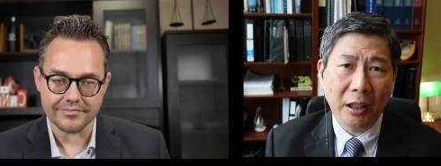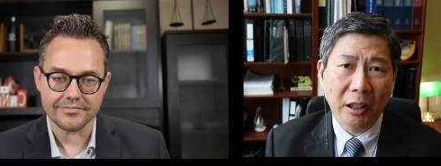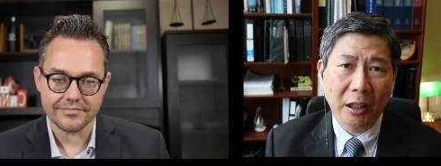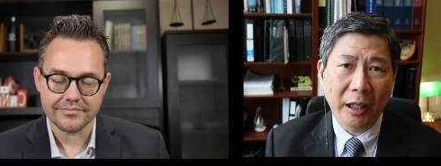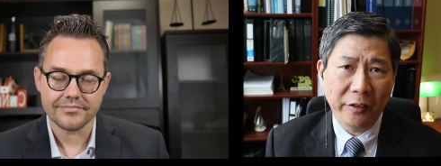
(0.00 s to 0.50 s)

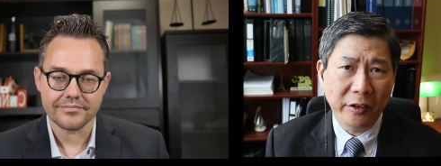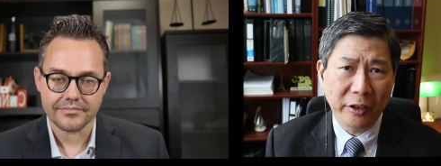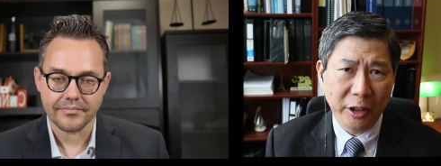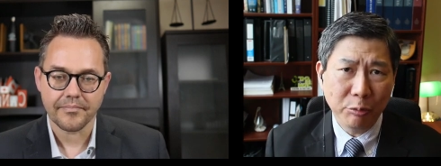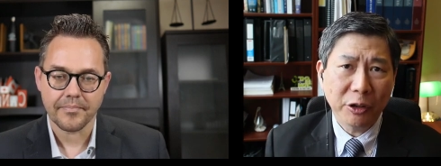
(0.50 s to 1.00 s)
Speaker 1: As
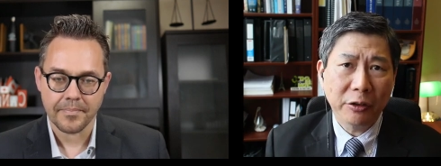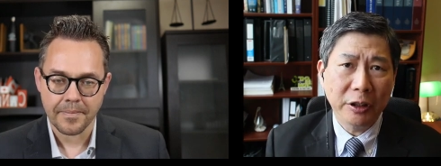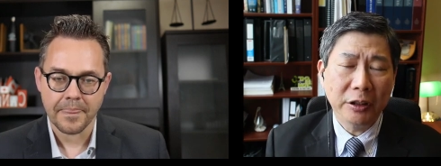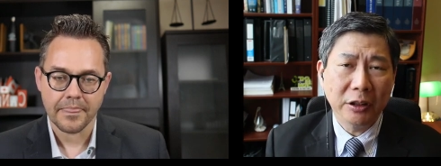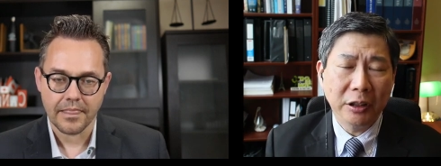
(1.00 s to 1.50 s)
an
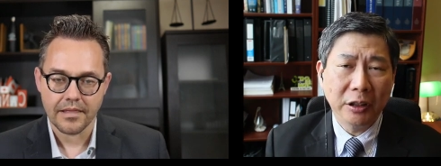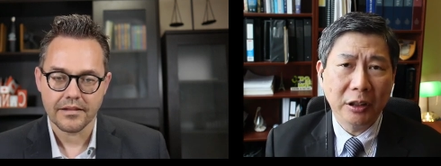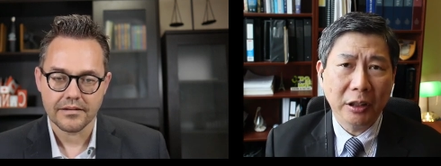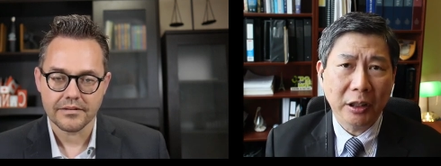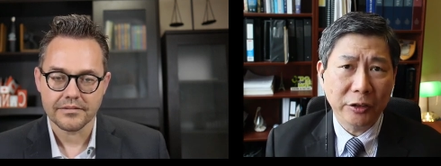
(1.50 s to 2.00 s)
immigrant,
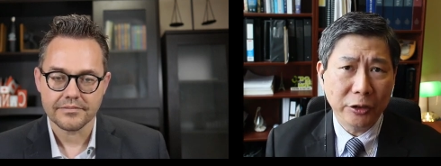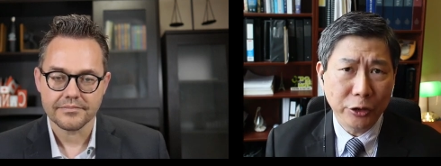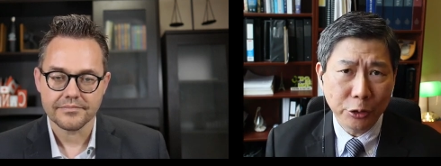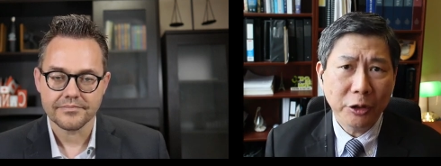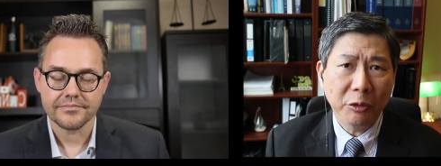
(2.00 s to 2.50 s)
as a
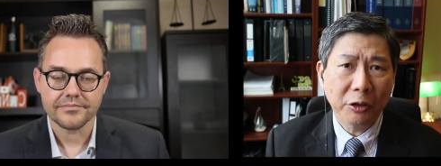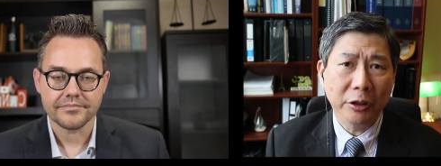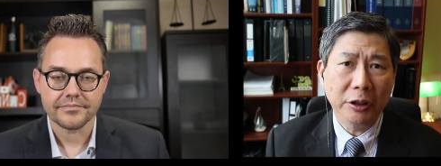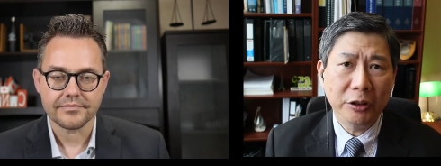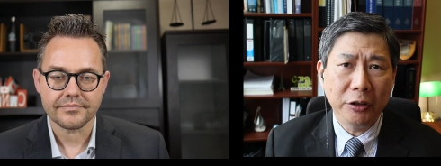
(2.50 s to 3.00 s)
new
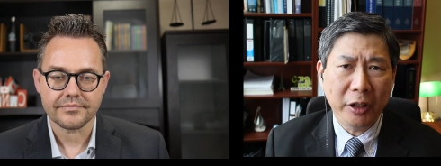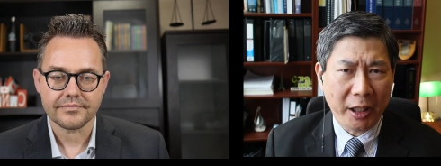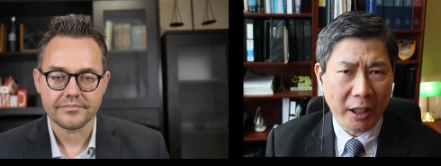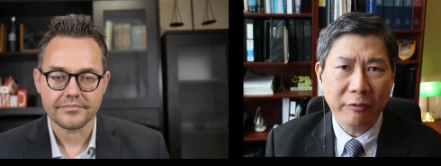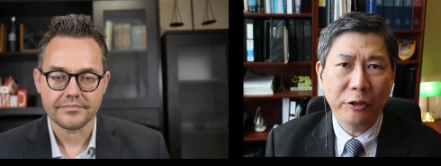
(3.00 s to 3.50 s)
immigrant, you
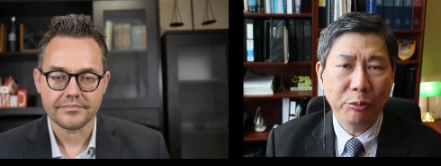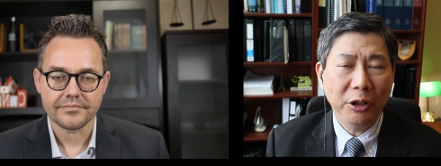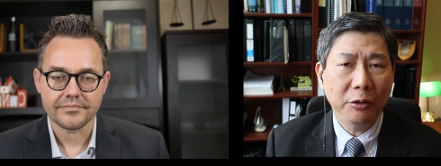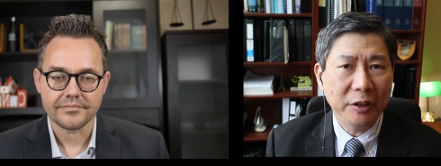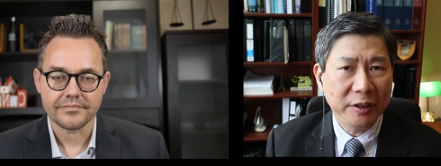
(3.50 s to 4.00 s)
have to
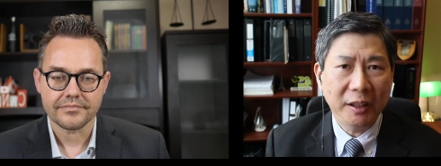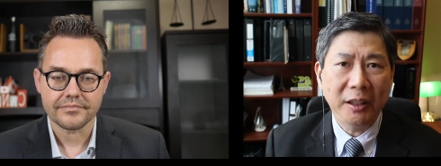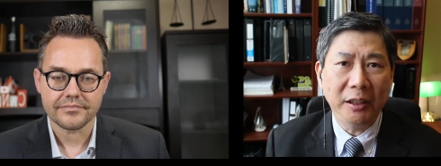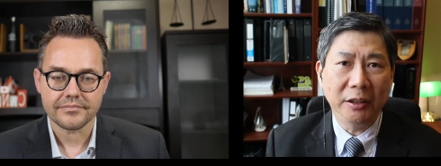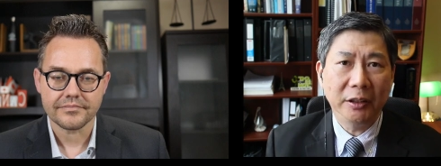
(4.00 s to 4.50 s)
be
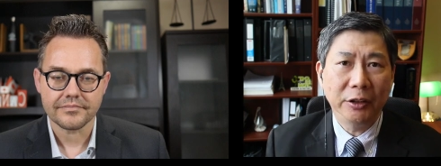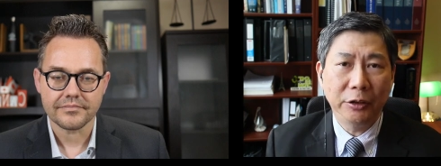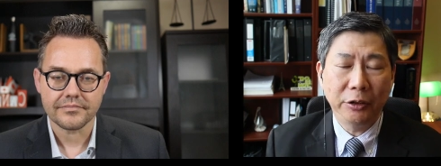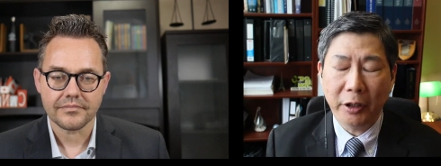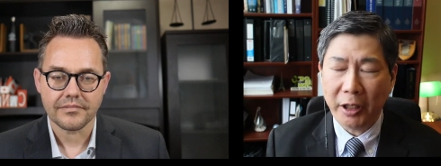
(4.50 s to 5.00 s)
resilient.
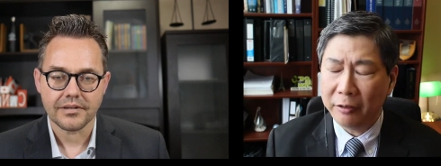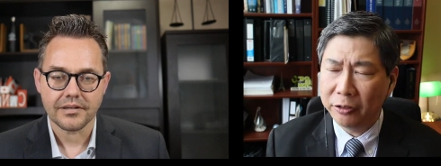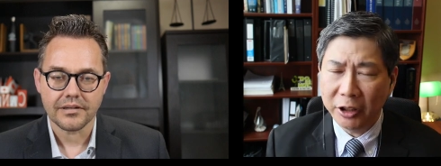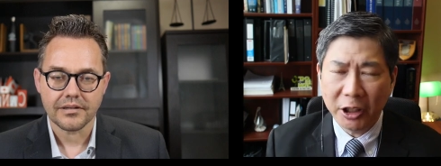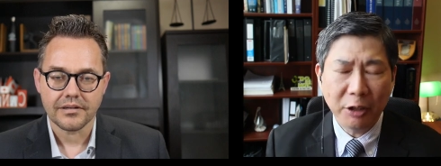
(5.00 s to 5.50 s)
You
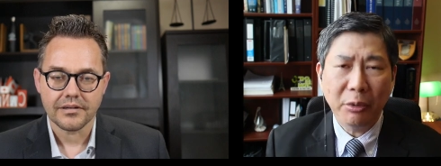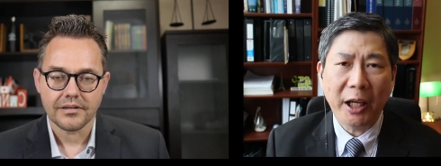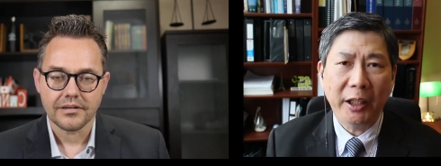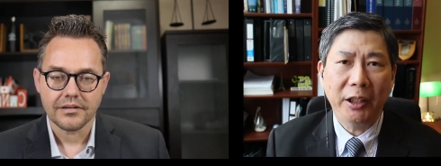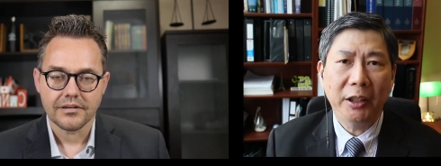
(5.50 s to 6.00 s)
have to keep
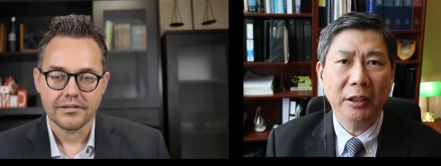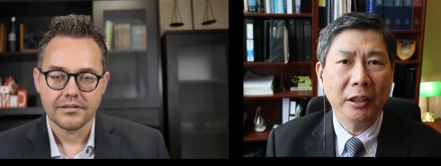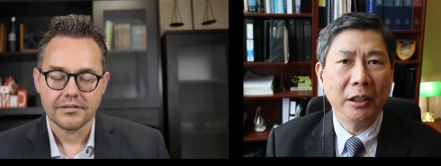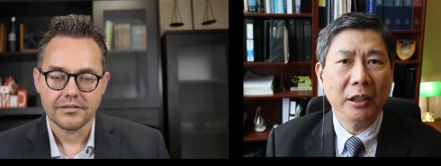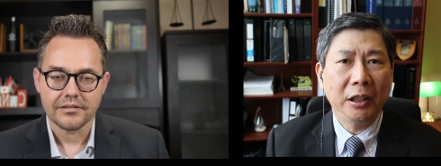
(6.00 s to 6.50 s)
at it.
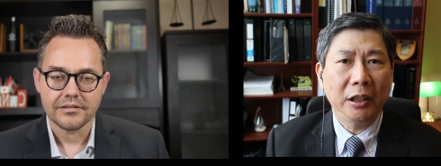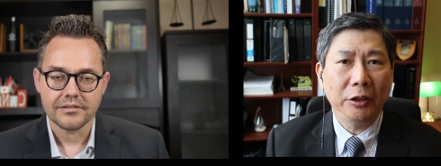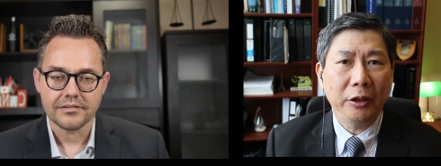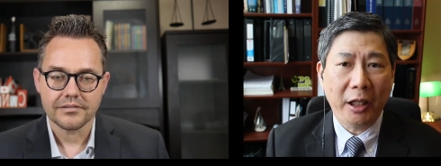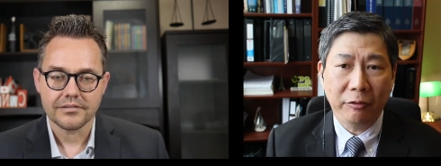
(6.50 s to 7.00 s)

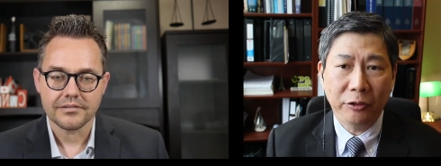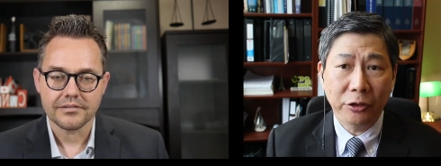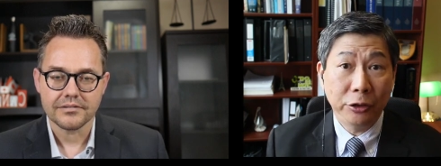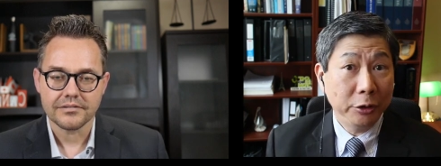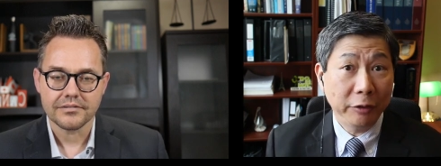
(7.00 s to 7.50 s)
You have
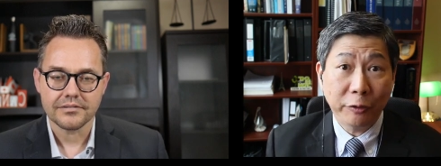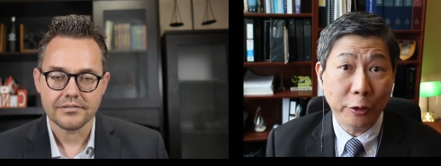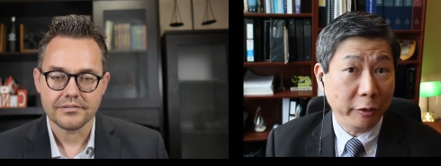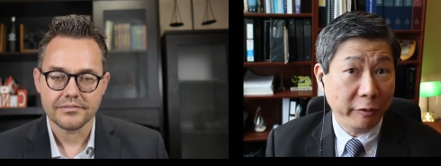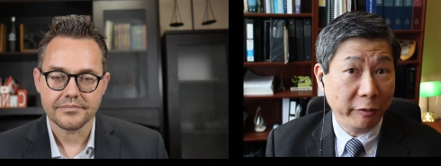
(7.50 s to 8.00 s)
to do it
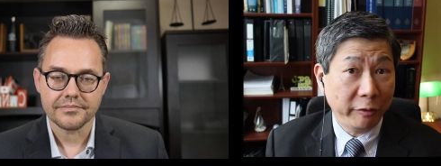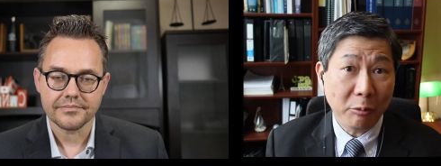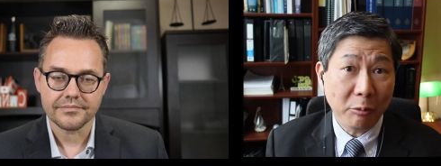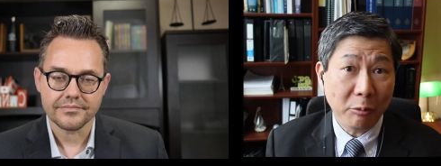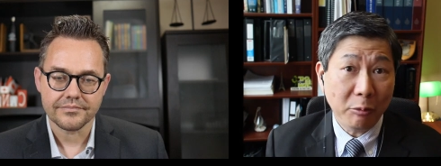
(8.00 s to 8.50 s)
for your
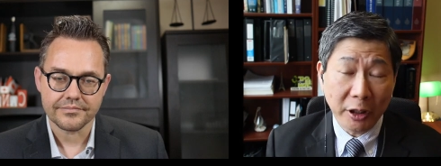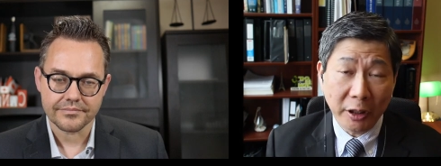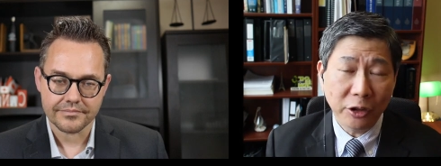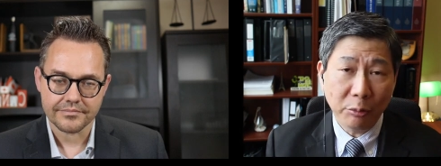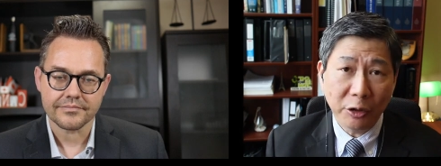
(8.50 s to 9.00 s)

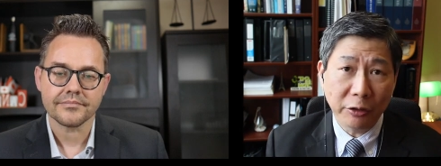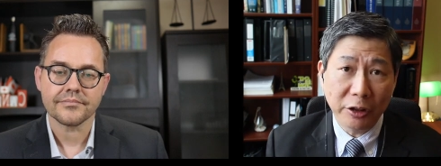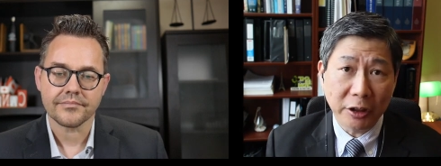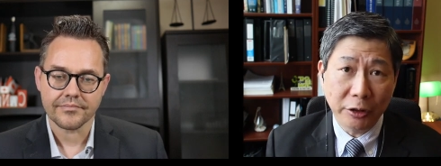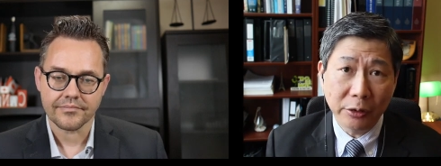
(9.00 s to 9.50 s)
family, as most
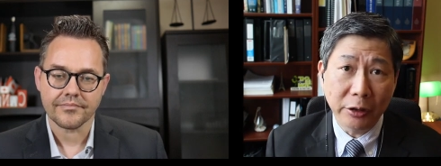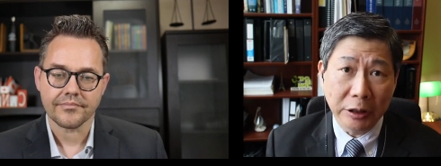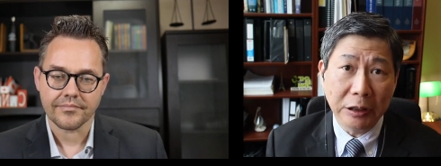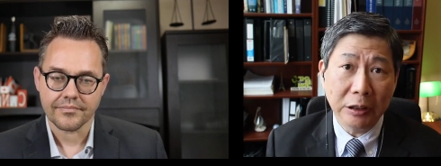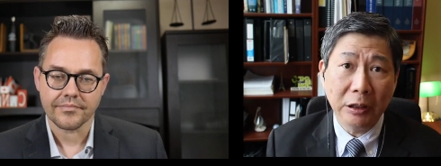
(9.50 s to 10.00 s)
immigrants are
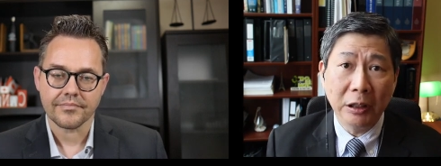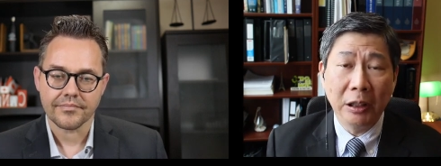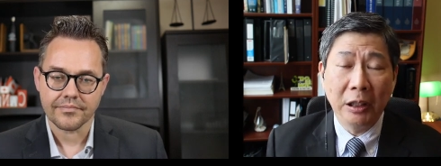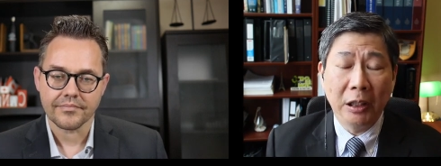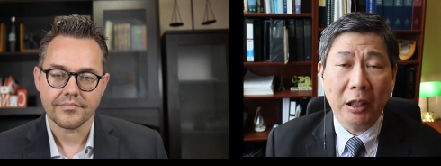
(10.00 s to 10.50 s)
doing.
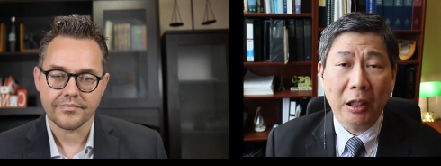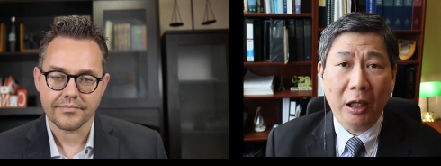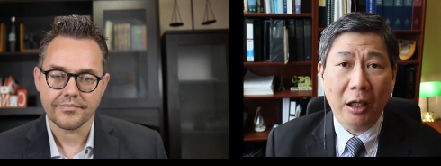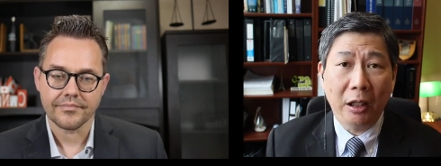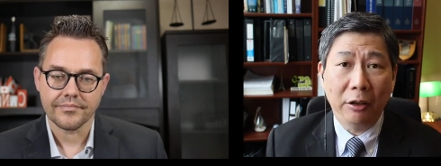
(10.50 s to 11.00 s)

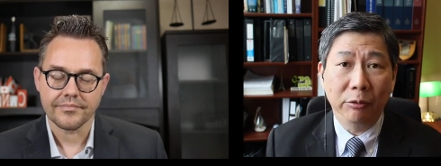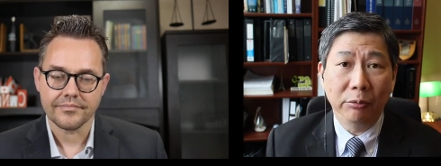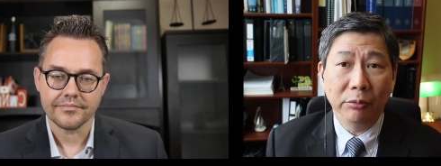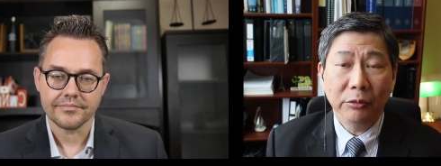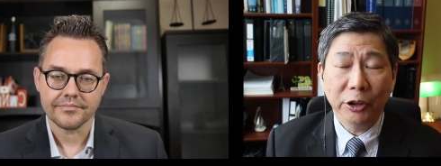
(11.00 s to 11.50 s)
To